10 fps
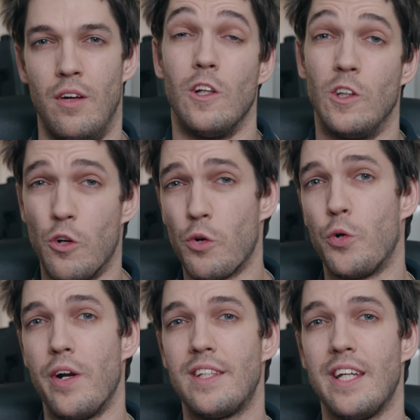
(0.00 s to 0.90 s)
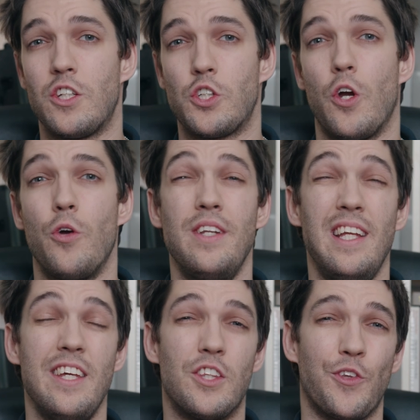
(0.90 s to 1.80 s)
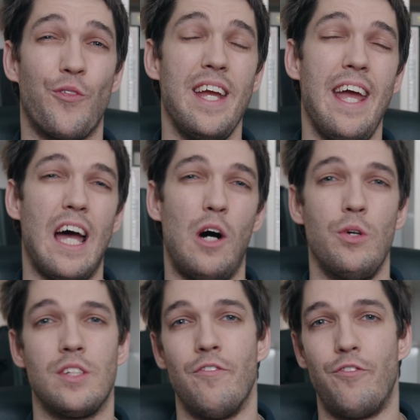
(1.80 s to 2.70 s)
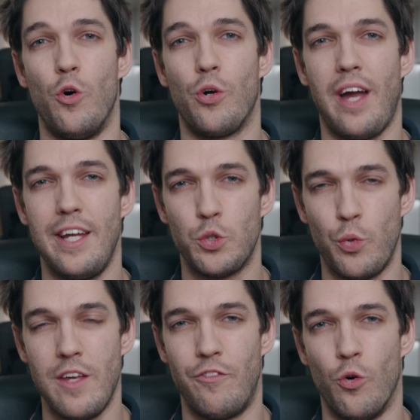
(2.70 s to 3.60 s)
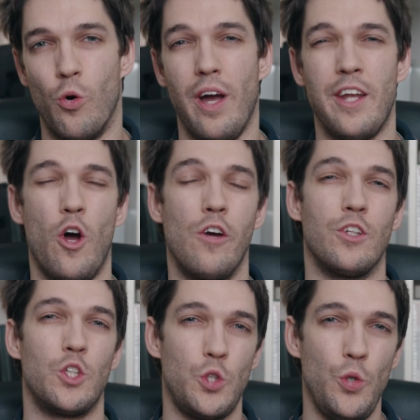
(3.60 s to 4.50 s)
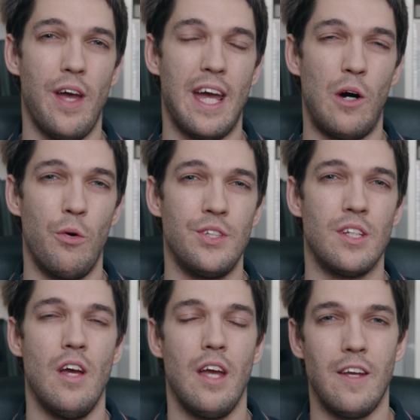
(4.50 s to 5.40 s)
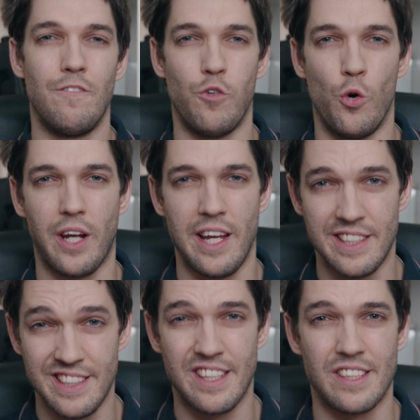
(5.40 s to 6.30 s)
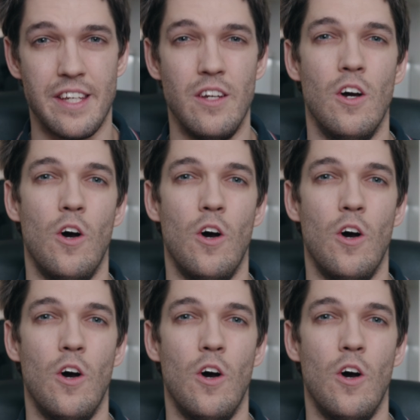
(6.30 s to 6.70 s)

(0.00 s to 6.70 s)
Long recording tests show nearly 3 hours in 4K 24 and over 2 hours in 4K 60